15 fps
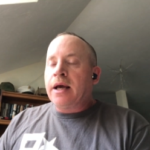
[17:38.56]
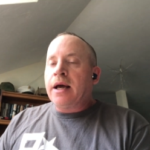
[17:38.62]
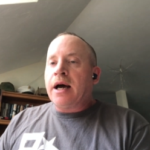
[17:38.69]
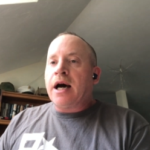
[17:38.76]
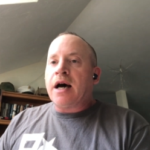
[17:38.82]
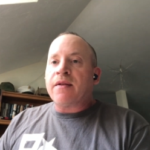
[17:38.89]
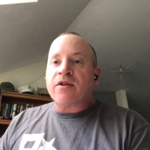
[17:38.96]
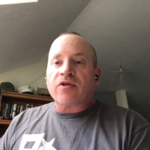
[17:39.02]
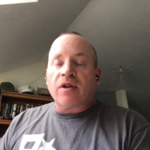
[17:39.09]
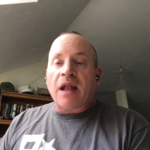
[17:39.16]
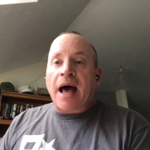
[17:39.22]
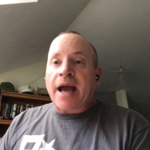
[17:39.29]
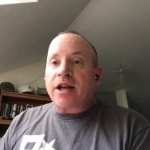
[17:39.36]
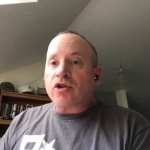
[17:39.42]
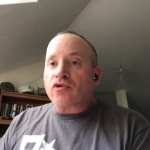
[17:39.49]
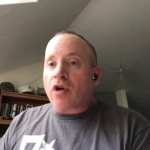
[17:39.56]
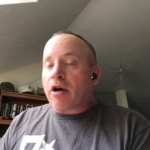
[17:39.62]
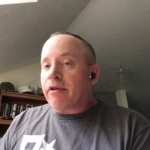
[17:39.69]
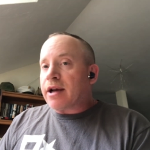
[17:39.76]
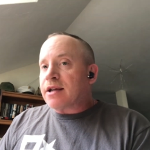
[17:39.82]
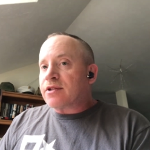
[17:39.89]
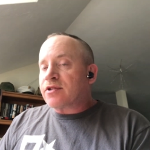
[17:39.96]
There's line
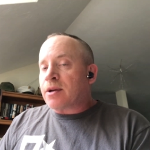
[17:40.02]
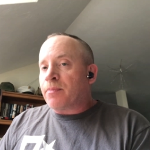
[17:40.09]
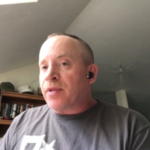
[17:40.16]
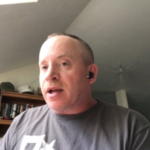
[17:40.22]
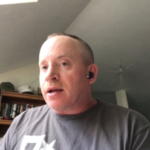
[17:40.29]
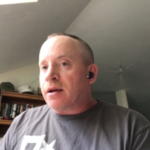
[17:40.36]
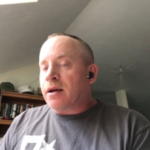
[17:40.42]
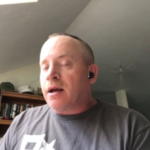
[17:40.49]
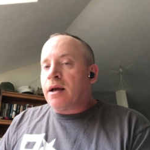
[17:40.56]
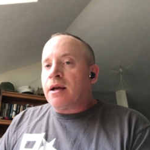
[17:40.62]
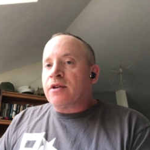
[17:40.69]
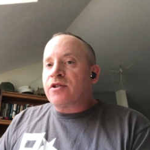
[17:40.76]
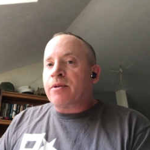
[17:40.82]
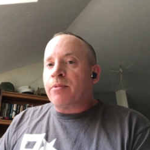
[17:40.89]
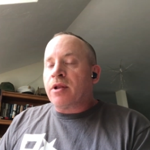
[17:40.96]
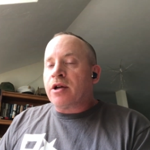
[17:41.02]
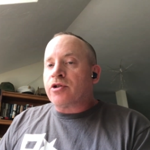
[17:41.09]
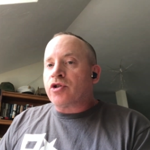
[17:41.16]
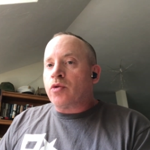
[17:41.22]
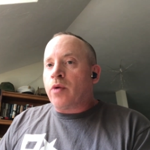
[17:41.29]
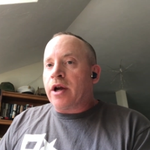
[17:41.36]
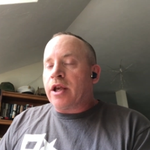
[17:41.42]
drawings, something similar
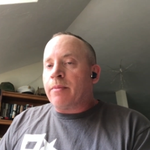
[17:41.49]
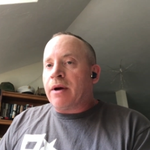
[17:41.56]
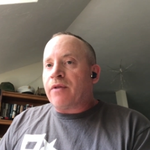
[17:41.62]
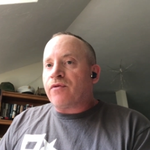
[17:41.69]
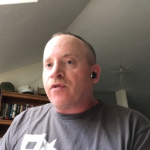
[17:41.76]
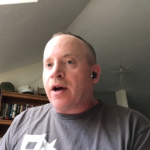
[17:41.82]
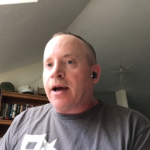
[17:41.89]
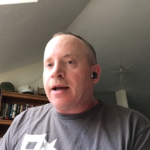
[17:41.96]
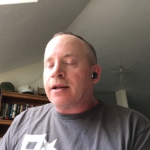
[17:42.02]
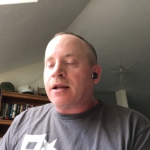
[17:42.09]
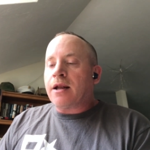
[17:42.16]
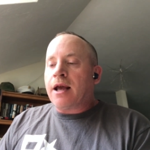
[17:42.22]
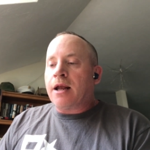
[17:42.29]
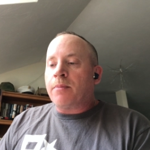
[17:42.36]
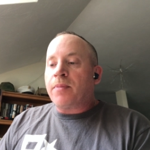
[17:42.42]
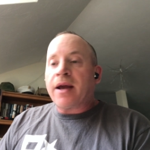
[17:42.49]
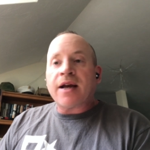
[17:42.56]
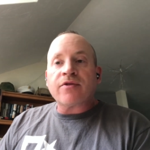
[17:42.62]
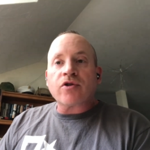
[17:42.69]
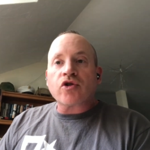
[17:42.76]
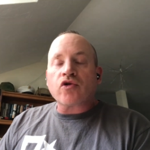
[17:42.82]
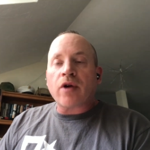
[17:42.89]
to what you might find in
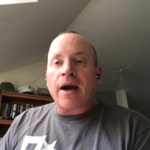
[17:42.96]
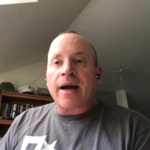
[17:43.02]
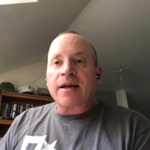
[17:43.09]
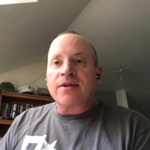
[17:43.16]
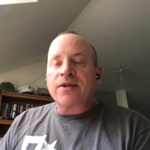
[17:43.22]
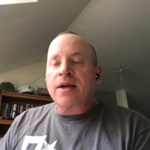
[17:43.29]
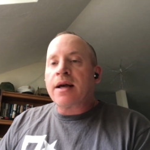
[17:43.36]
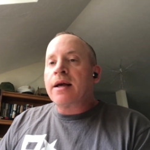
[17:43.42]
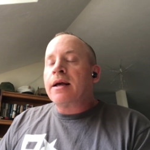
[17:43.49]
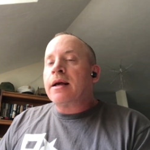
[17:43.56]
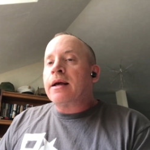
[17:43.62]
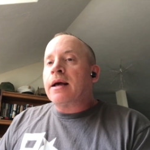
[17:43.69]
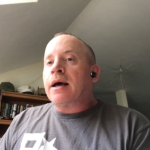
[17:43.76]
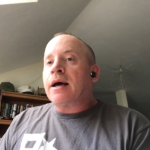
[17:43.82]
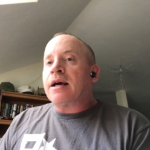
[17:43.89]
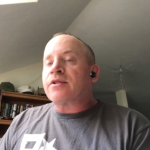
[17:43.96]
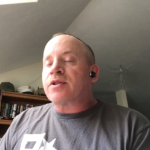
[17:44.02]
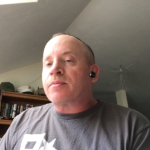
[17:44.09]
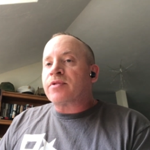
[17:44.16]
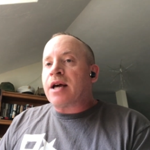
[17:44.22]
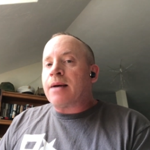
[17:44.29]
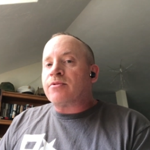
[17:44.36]
Panzer tracks.
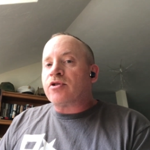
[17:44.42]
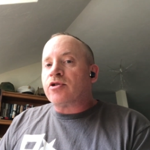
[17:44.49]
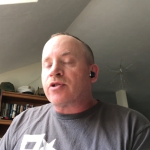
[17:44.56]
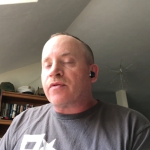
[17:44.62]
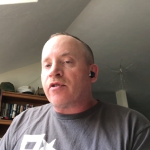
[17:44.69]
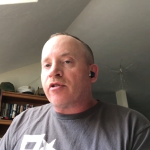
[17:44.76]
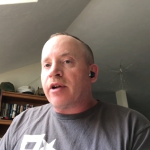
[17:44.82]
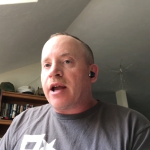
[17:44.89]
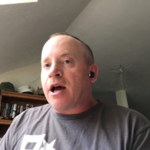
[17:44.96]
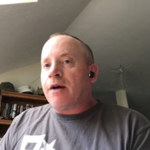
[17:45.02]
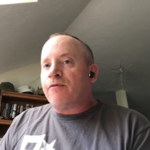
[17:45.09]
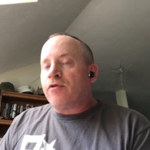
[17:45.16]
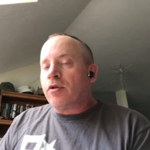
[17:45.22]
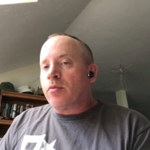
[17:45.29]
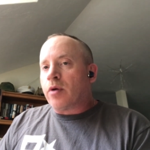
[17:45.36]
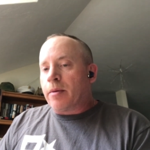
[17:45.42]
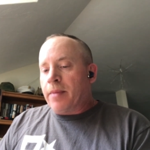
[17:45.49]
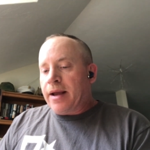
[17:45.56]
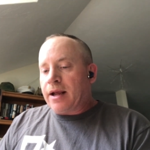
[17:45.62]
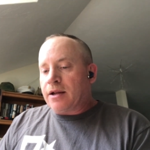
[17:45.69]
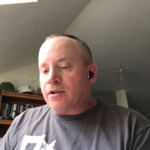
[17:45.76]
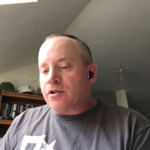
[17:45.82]
Sometimes those are very helpful when
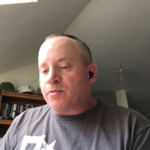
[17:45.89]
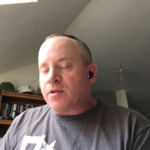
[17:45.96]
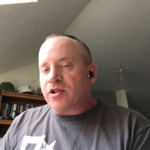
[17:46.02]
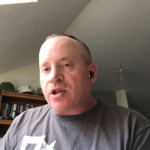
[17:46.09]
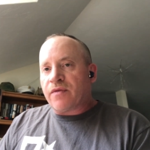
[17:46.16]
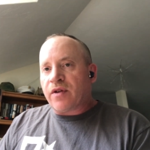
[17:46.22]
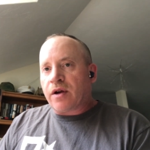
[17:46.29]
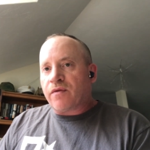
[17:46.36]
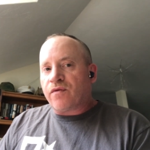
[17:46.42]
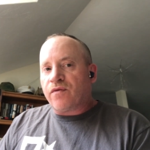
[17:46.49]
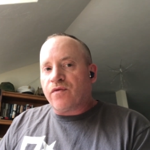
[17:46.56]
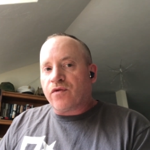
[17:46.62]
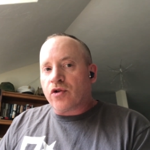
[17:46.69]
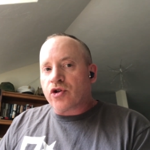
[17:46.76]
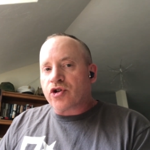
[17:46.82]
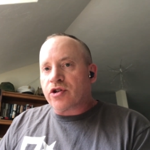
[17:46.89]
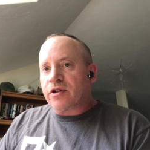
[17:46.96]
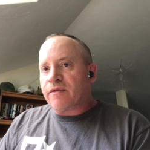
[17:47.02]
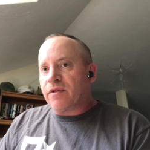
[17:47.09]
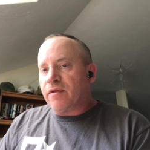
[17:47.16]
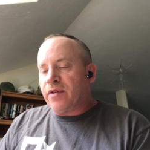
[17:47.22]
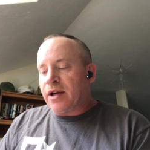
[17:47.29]
making specific versions
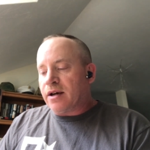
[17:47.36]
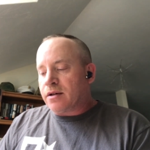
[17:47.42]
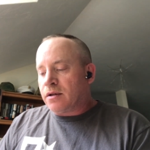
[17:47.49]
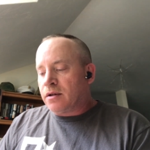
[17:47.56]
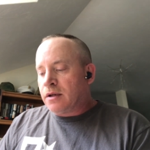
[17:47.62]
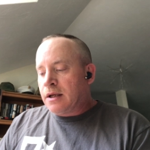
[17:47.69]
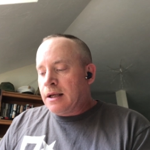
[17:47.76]
of the vehicle.